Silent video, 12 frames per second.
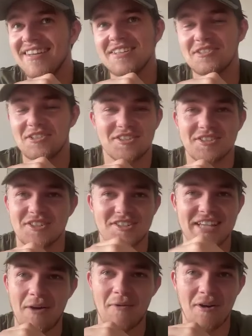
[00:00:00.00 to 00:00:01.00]
just it's just
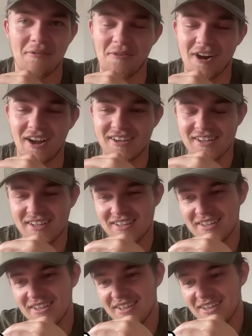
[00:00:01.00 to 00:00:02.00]
how i write
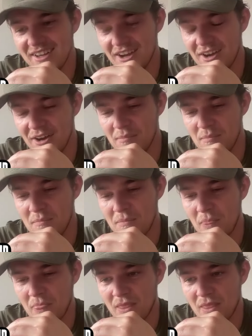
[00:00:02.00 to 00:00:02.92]
um,